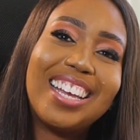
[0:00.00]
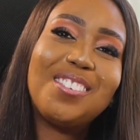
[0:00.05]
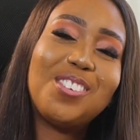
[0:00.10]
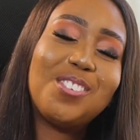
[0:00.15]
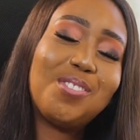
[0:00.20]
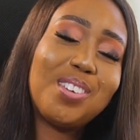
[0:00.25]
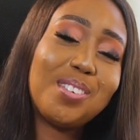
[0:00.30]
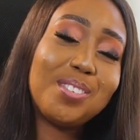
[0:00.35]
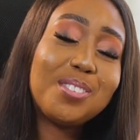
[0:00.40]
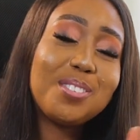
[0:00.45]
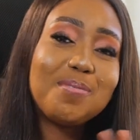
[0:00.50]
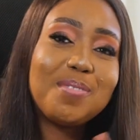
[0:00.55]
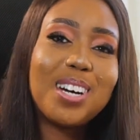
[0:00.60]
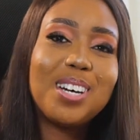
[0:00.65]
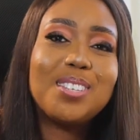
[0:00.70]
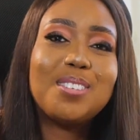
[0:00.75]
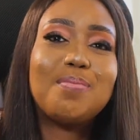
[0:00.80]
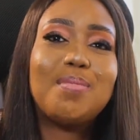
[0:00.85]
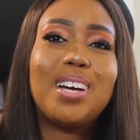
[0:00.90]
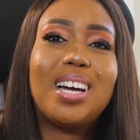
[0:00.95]
You'll be able to
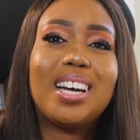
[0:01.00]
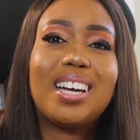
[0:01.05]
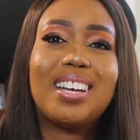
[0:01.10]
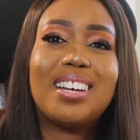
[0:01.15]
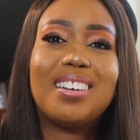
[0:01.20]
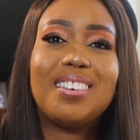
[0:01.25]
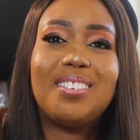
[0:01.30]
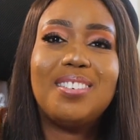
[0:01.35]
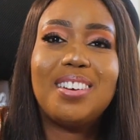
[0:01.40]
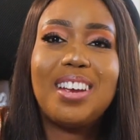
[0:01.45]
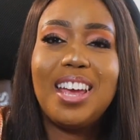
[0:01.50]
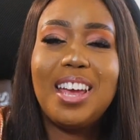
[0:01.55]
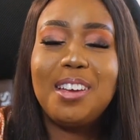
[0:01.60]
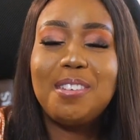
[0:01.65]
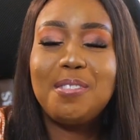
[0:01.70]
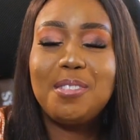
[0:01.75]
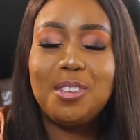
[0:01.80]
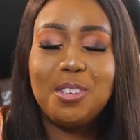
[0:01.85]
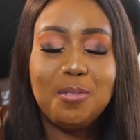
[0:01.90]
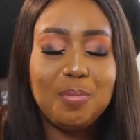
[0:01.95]
bounce back, okay?
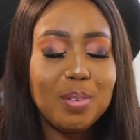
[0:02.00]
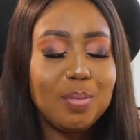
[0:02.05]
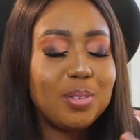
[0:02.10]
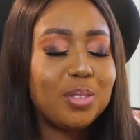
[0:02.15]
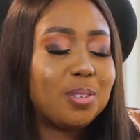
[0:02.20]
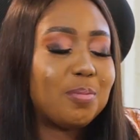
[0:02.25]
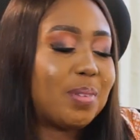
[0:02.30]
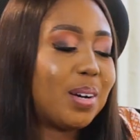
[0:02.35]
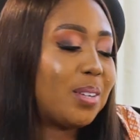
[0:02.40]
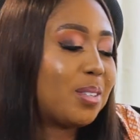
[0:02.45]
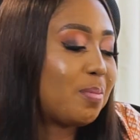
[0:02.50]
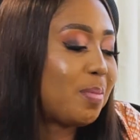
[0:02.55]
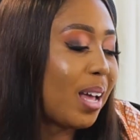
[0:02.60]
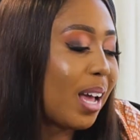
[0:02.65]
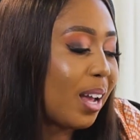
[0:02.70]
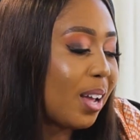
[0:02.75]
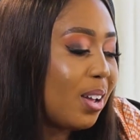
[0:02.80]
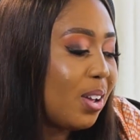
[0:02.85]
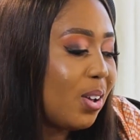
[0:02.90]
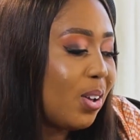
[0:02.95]
You'll be able to bounce
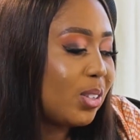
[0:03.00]
back.